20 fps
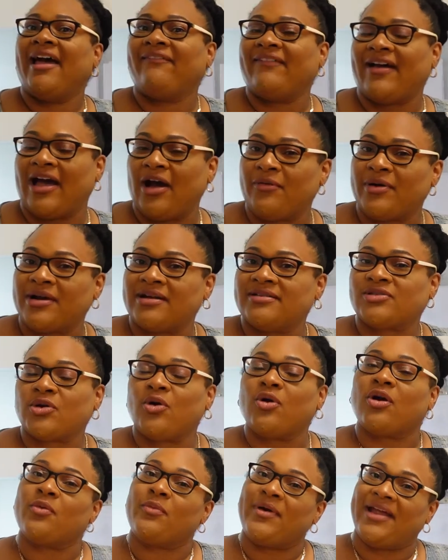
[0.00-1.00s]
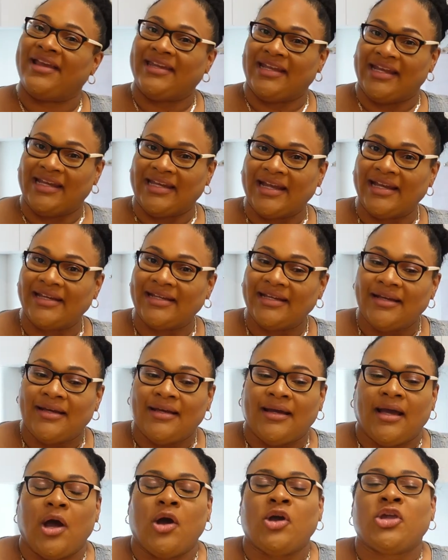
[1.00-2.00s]
hours or when needed.
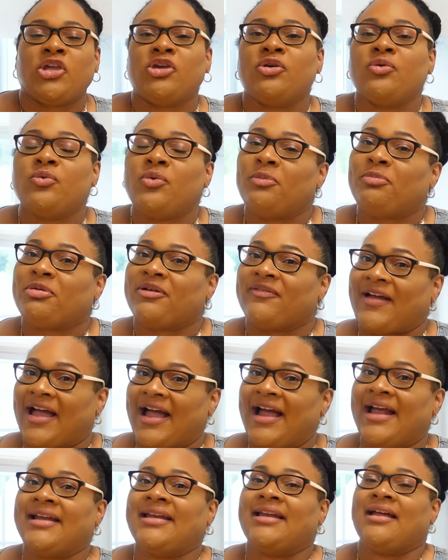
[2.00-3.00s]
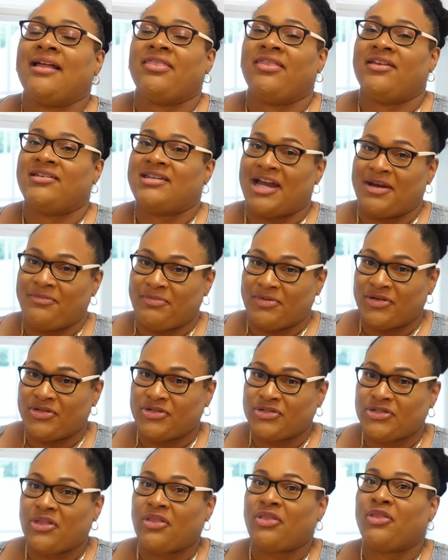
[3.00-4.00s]
You will provide the
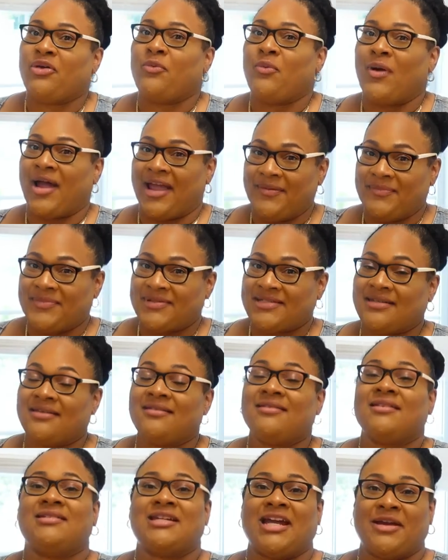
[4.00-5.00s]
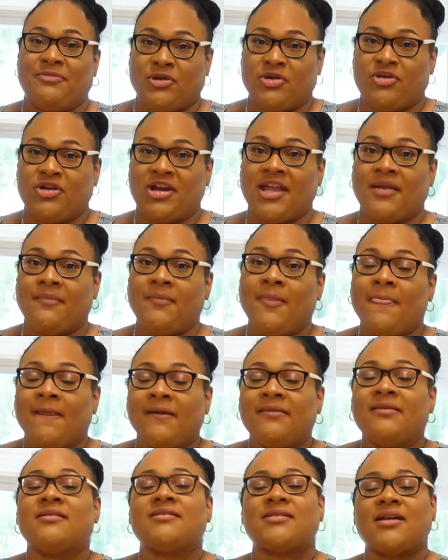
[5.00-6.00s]
diapers, the wipes, the diaper cream.
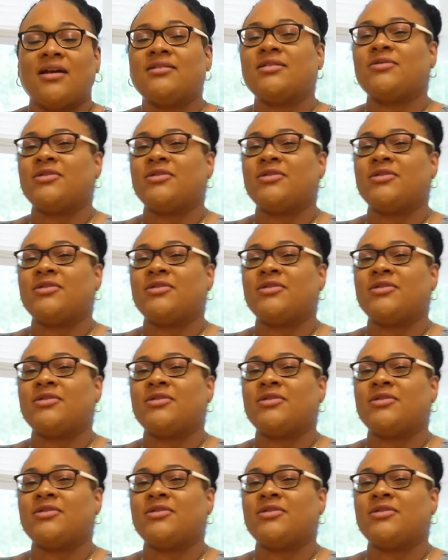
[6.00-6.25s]
There's also a